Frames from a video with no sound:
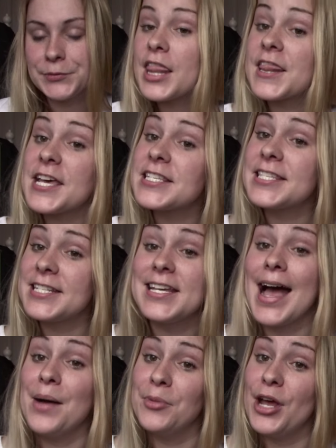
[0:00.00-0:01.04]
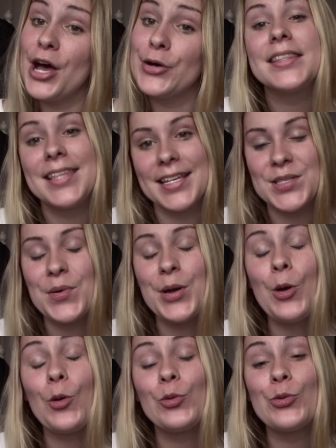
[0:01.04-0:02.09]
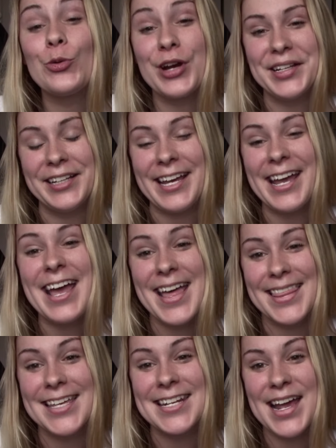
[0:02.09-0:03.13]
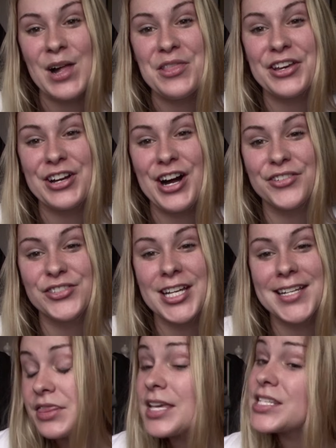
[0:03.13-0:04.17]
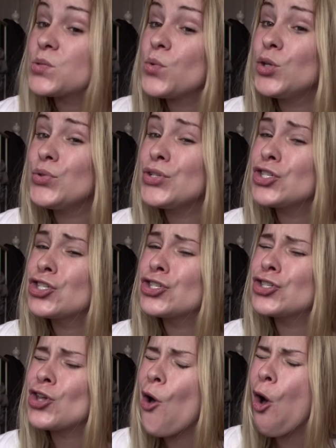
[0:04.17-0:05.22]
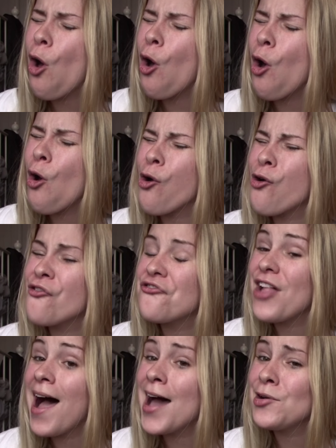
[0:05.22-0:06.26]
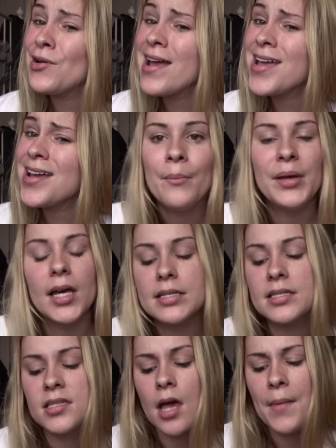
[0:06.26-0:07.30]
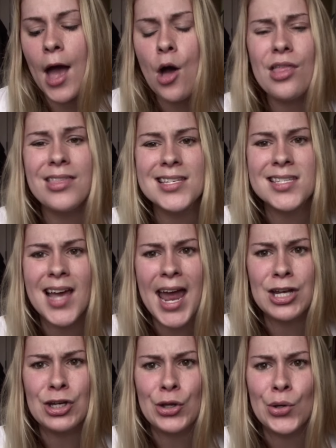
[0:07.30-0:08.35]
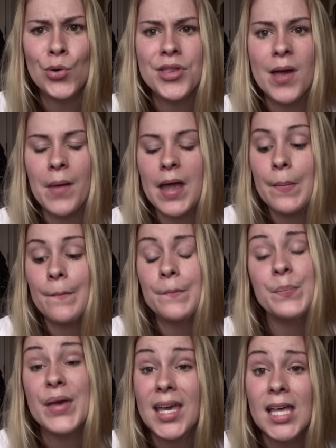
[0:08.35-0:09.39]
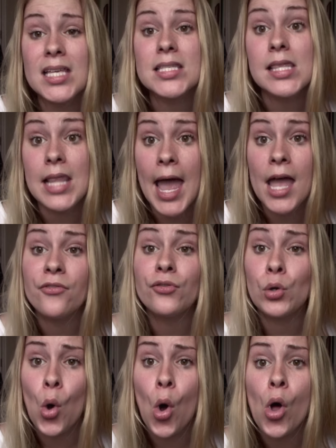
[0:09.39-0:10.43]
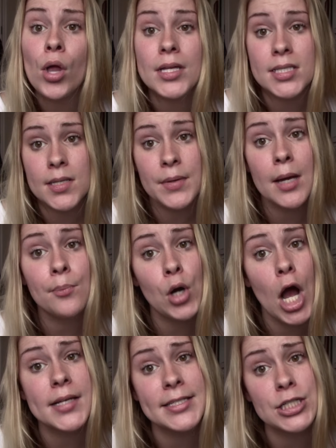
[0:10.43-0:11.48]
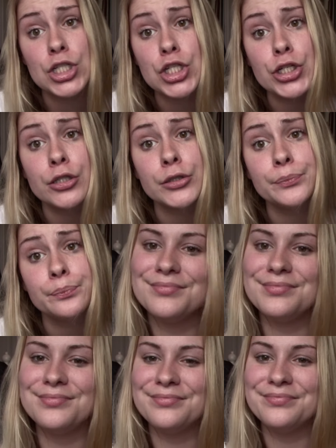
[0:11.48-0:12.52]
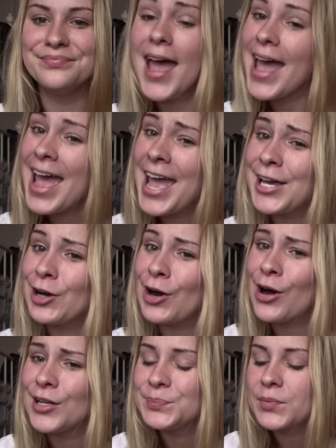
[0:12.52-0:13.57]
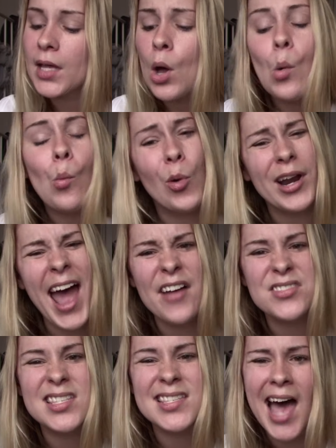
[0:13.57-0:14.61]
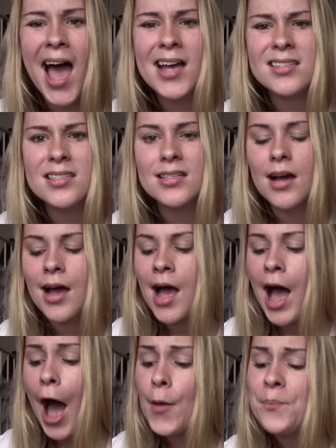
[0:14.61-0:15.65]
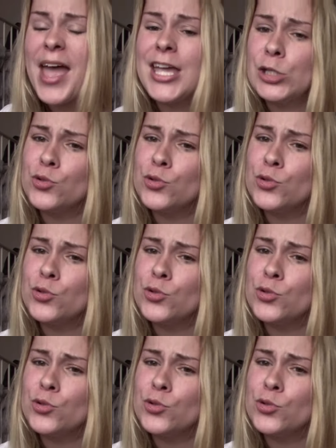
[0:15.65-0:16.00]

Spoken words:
This DM though, this one really hit the nail in the coffin. This one was so flattering because somehow this guy knew that my biggest life goal is to be a prostitute. Hey girl, wanna have sex? I'll pay you